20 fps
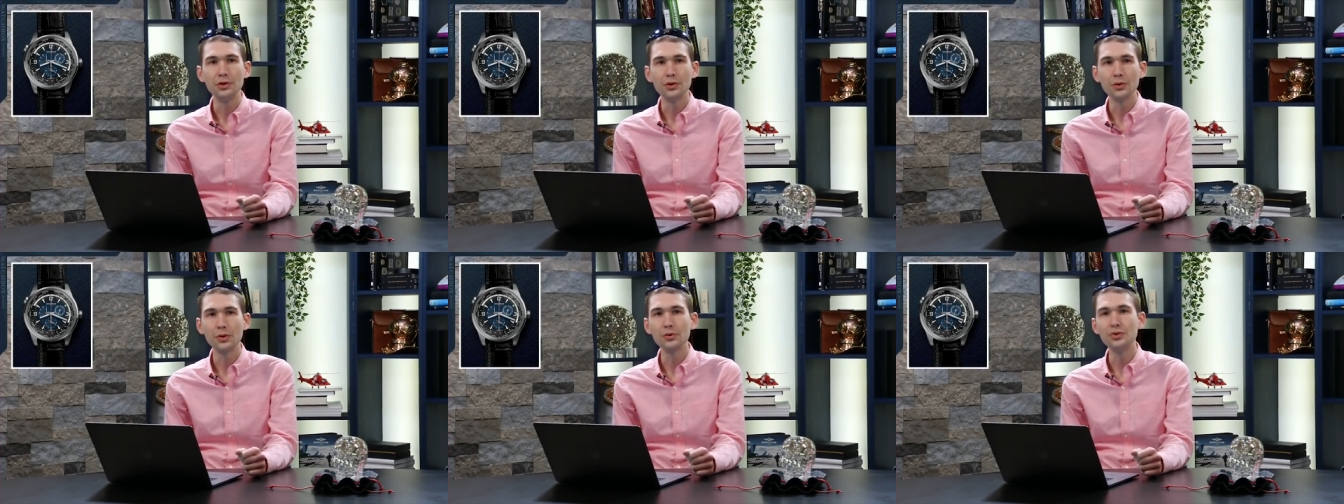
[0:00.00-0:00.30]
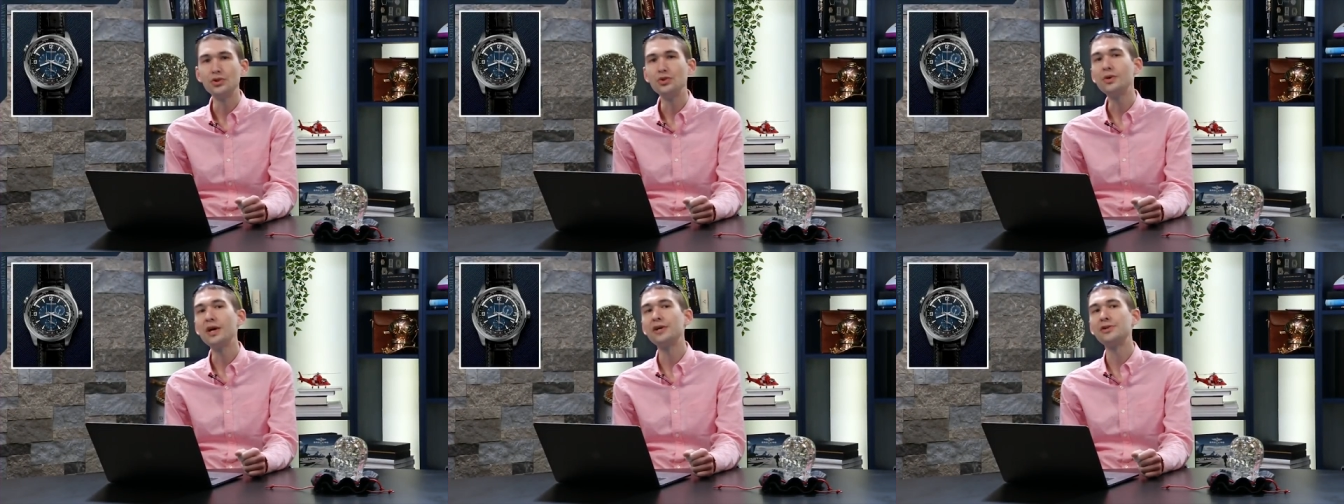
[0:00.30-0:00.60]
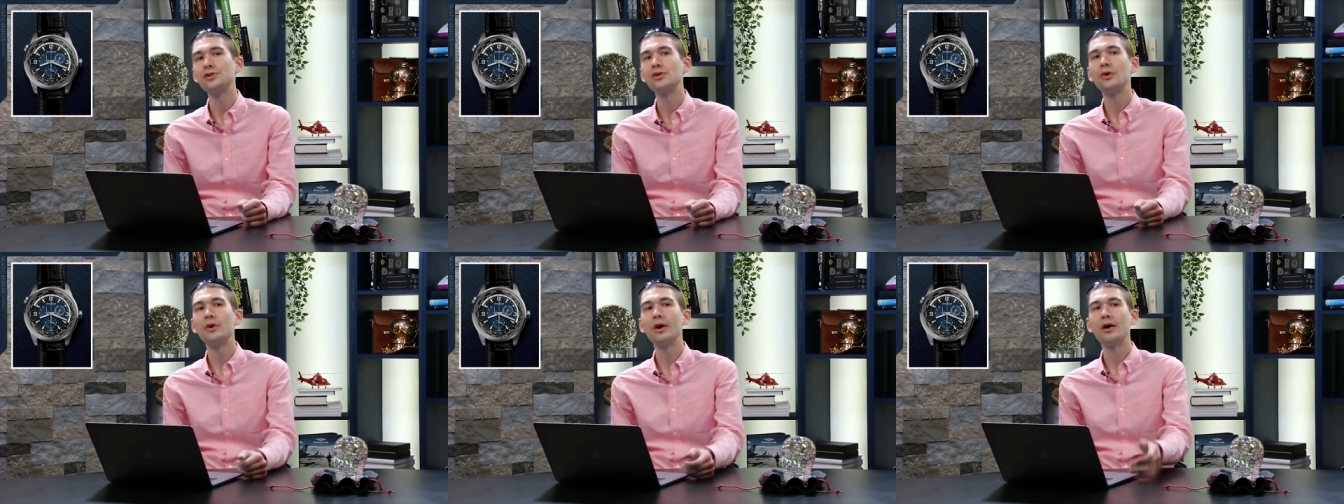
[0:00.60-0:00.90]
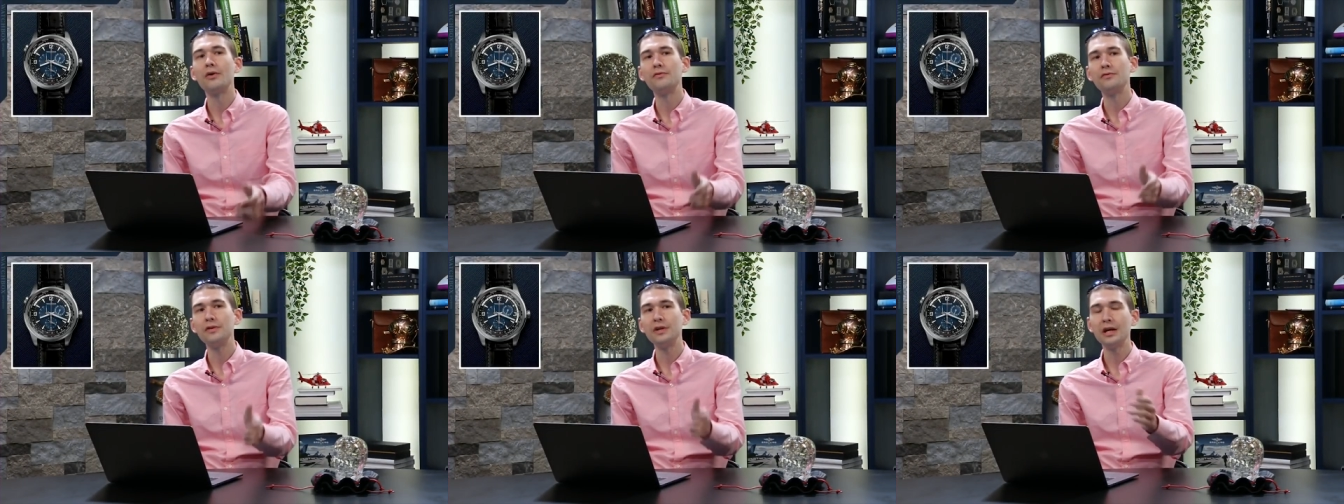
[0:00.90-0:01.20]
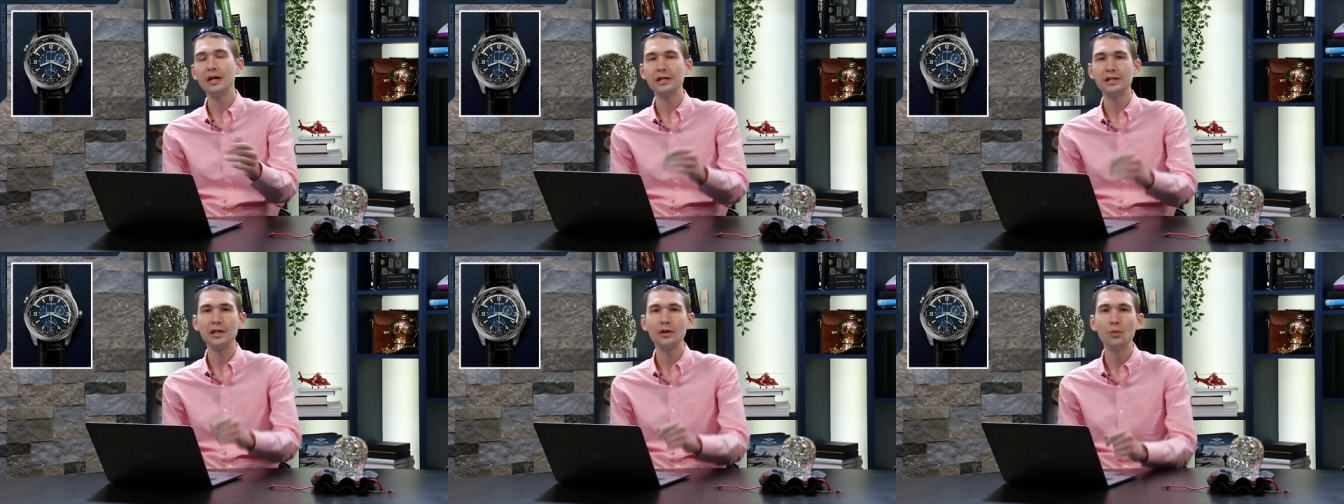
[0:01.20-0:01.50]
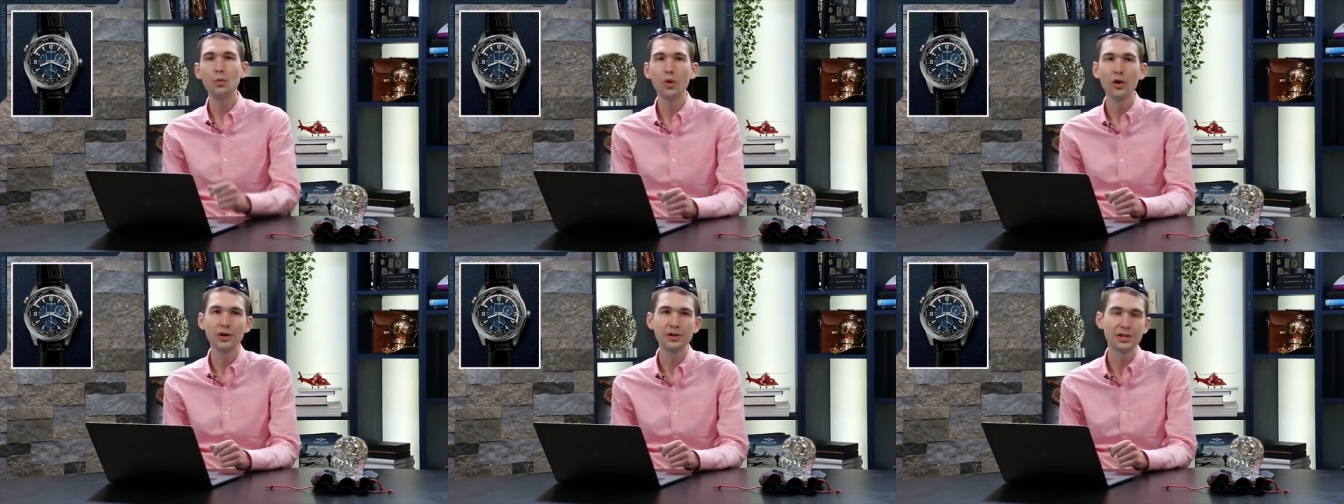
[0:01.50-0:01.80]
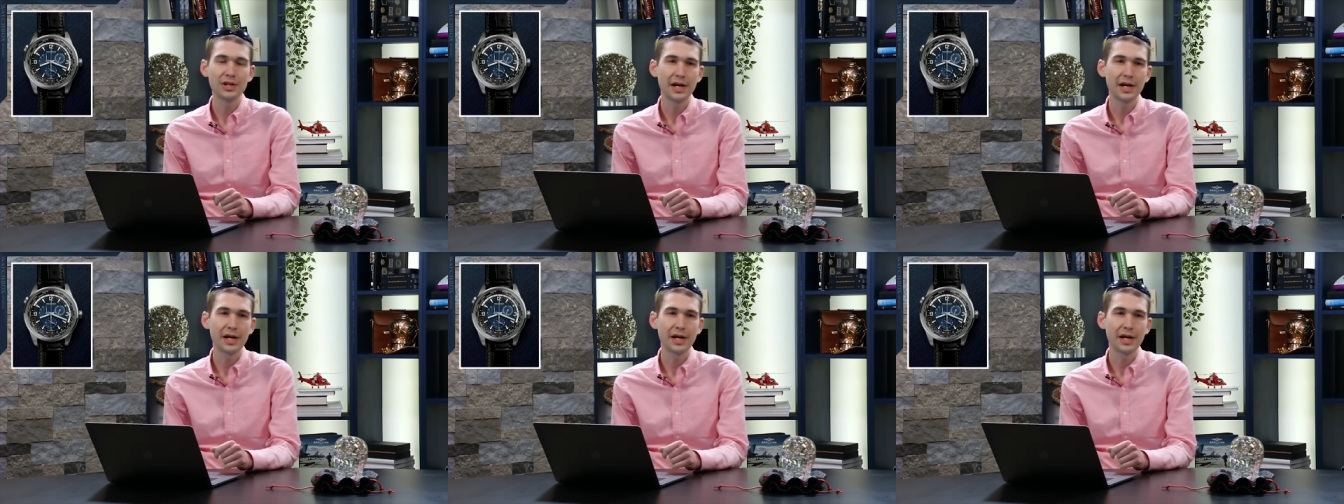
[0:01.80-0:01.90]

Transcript: euros, you guys know how VAT works.